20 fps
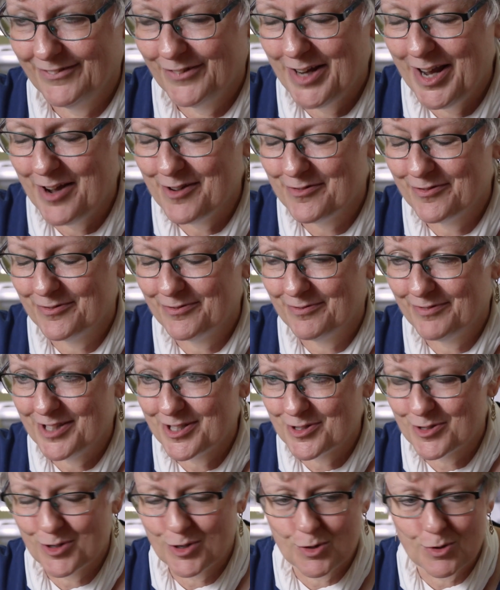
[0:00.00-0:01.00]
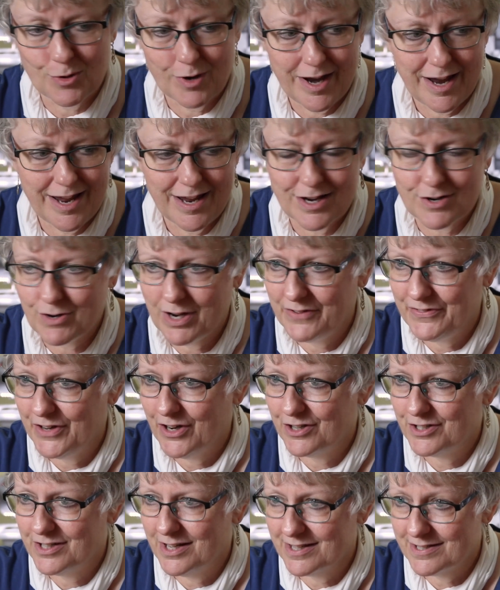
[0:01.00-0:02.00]
We have this gray
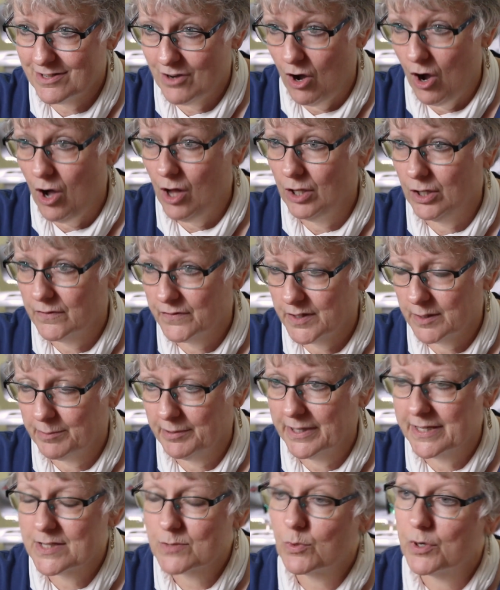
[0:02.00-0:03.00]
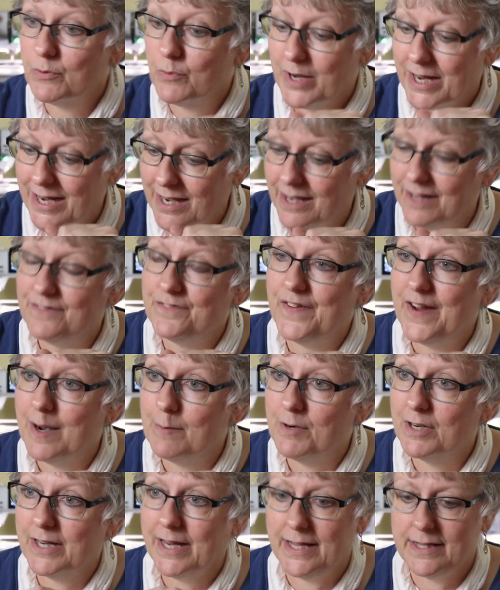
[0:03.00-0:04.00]
graveyard dust all over the place where we cut
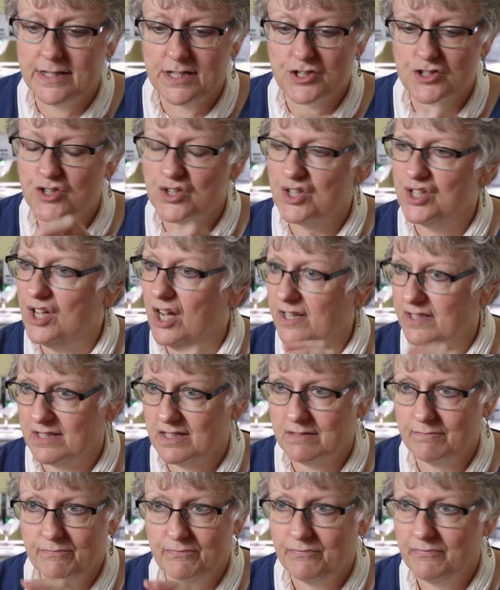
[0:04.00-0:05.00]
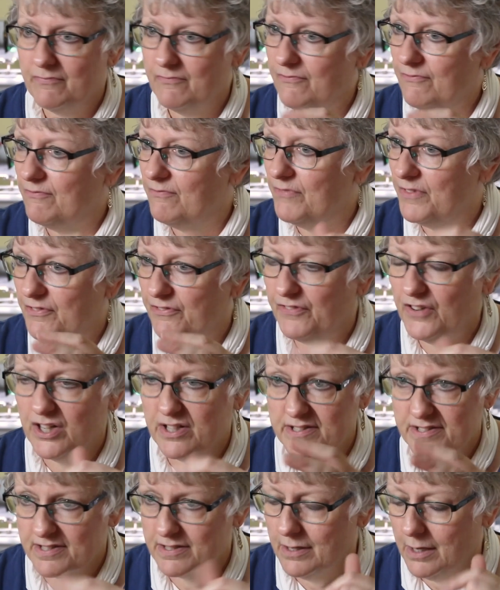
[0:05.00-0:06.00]
fabric and this dust,
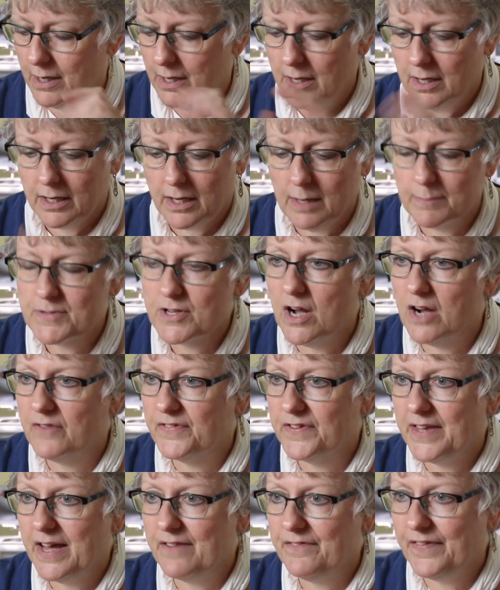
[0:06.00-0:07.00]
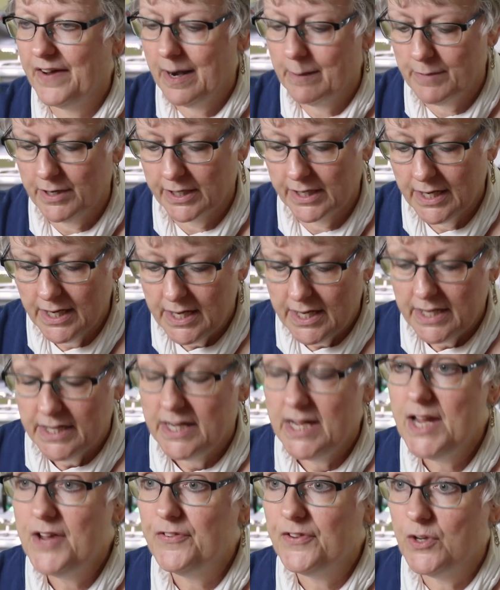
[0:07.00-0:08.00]
fuzz, comes off of that fabric.
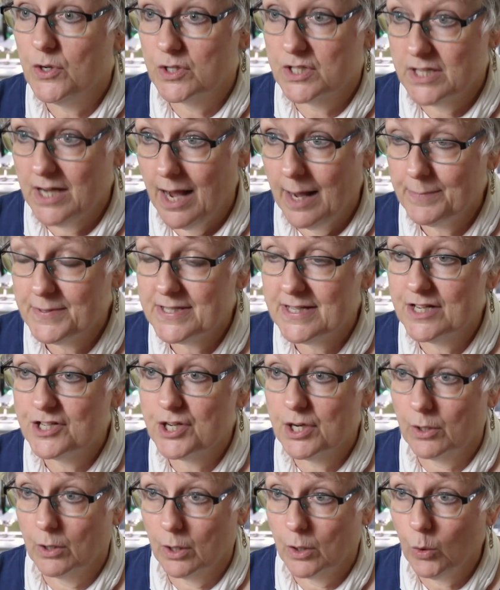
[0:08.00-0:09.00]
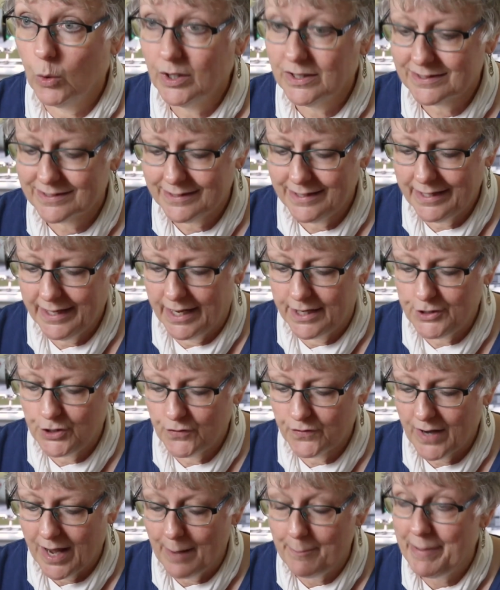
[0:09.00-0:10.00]
If you're top stitching or quilting and
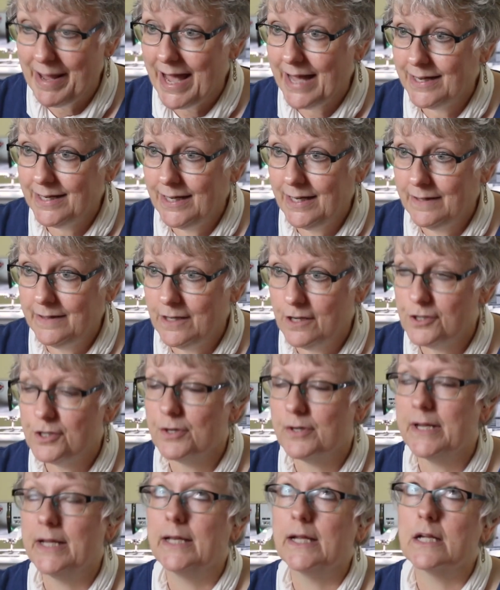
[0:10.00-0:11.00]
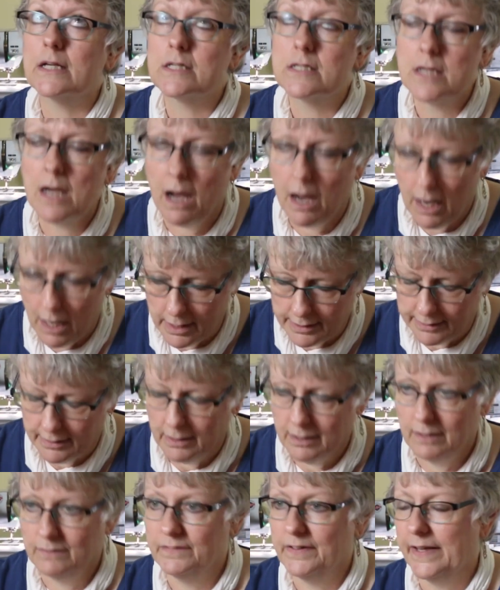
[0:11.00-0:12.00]
you've got batting in there, you're getting a ton
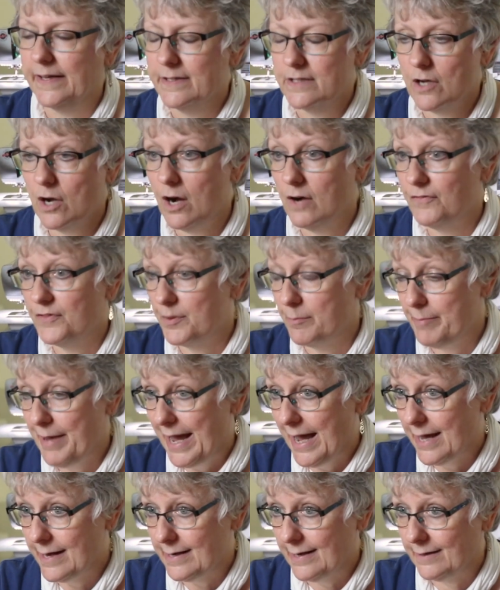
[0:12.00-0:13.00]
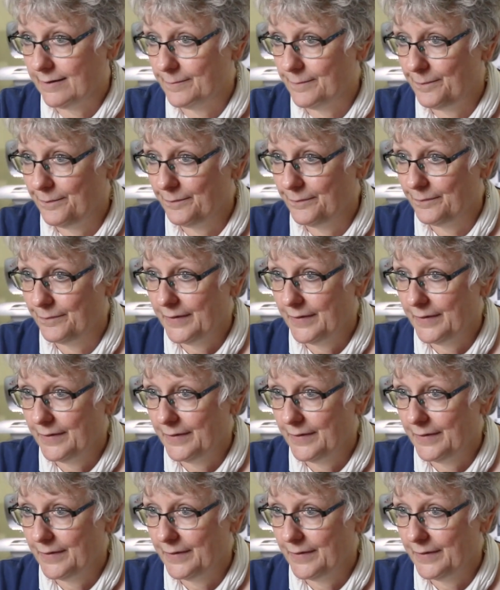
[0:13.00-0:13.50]
of lint off of the batting.